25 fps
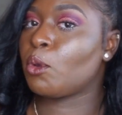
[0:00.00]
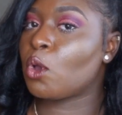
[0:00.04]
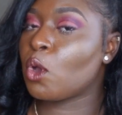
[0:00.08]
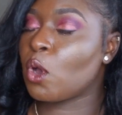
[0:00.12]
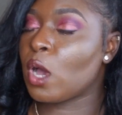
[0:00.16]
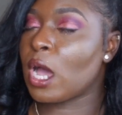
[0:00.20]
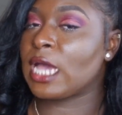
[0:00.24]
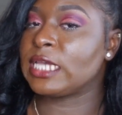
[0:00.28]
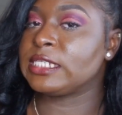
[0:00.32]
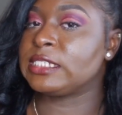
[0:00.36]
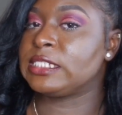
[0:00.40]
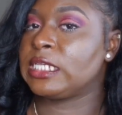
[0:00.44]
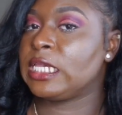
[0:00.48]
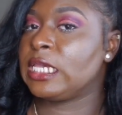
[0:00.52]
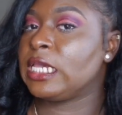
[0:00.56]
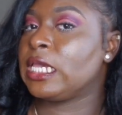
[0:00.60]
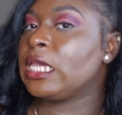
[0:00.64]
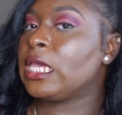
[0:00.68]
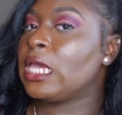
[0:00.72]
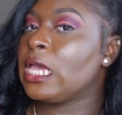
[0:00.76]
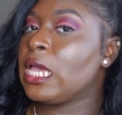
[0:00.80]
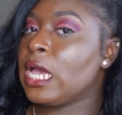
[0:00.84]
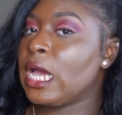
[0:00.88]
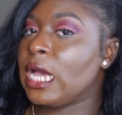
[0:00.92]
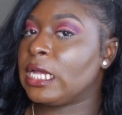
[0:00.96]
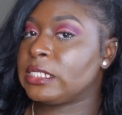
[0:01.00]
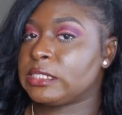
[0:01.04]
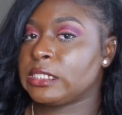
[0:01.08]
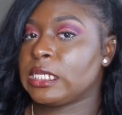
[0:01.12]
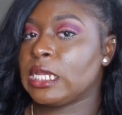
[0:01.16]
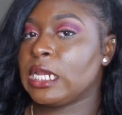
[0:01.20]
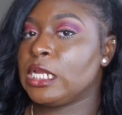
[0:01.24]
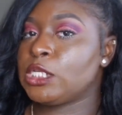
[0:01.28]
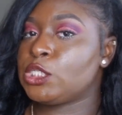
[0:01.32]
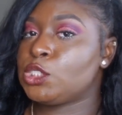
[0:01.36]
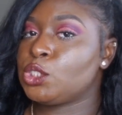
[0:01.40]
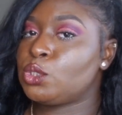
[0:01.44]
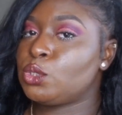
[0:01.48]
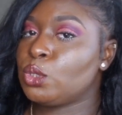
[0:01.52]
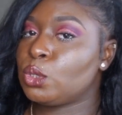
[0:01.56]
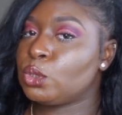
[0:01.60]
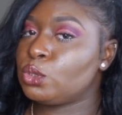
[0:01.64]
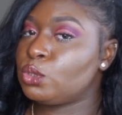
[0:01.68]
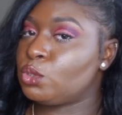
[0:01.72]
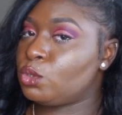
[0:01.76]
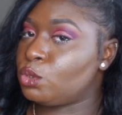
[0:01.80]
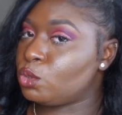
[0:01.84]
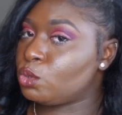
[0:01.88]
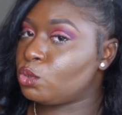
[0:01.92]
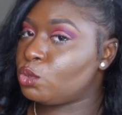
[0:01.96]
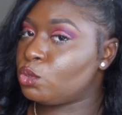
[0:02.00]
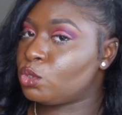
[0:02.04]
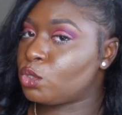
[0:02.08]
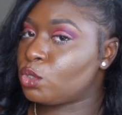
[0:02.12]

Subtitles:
go and say, Auntie Kelechi told you to use